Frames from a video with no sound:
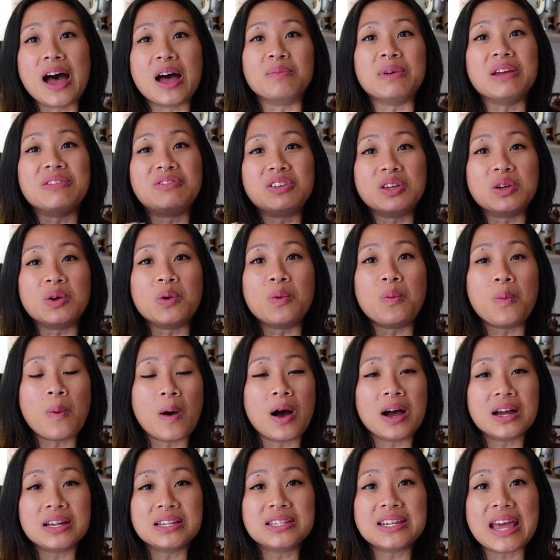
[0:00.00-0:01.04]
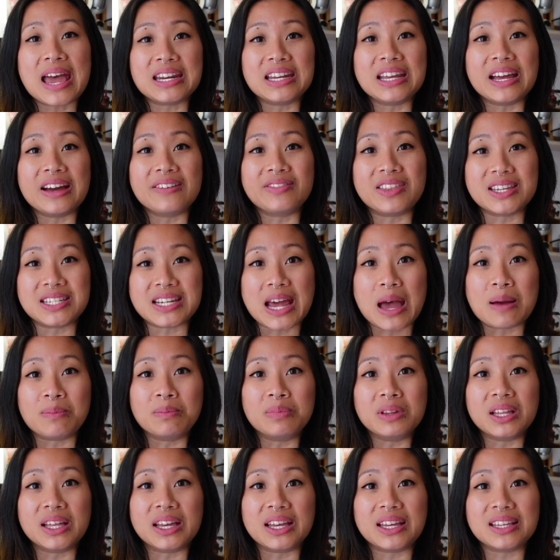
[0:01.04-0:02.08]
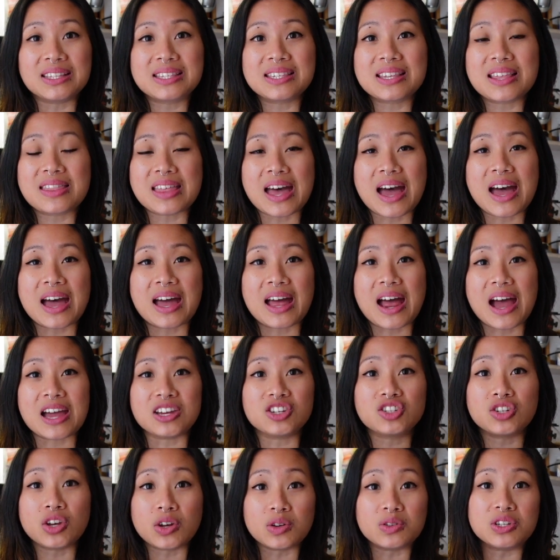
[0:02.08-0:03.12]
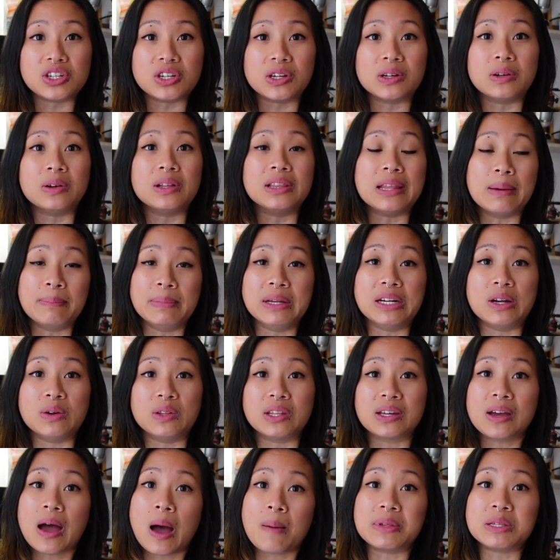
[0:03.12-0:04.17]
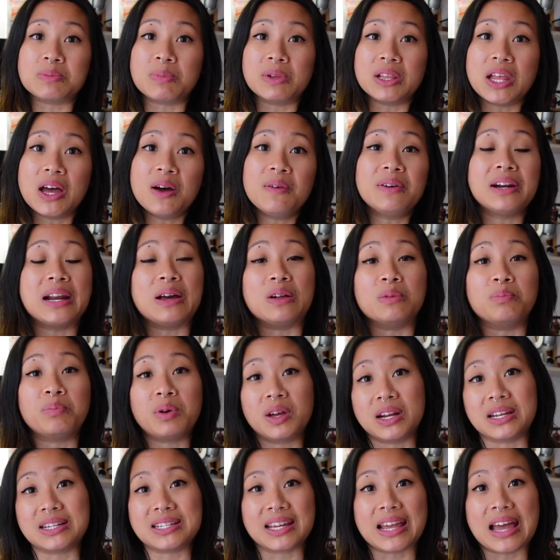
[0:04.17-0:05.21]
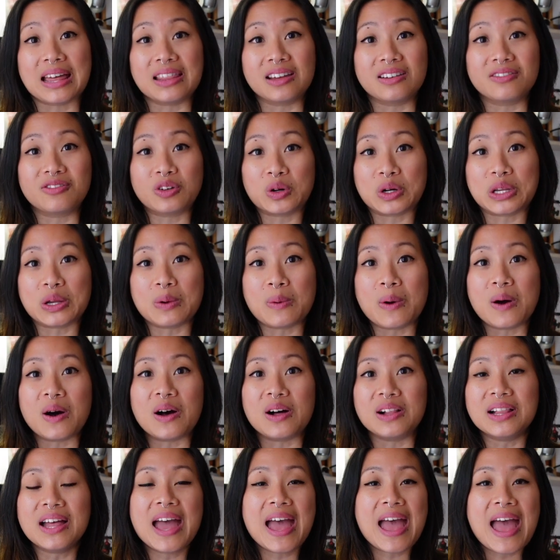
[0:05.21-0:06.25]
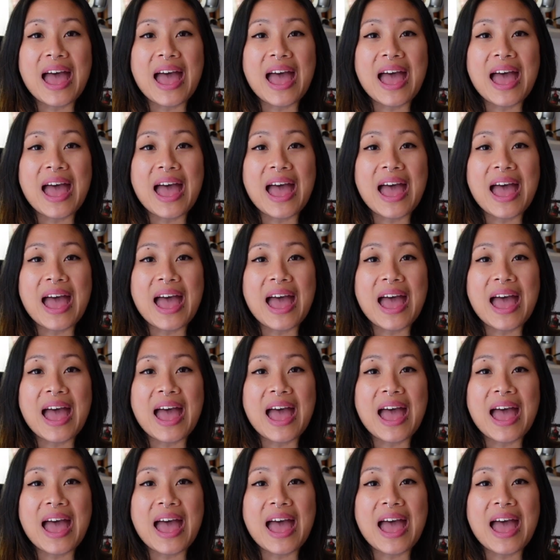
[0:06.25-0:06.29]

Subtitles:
If you want any of the templates that I showed you, let me know in the comments below and I will put it together for you all.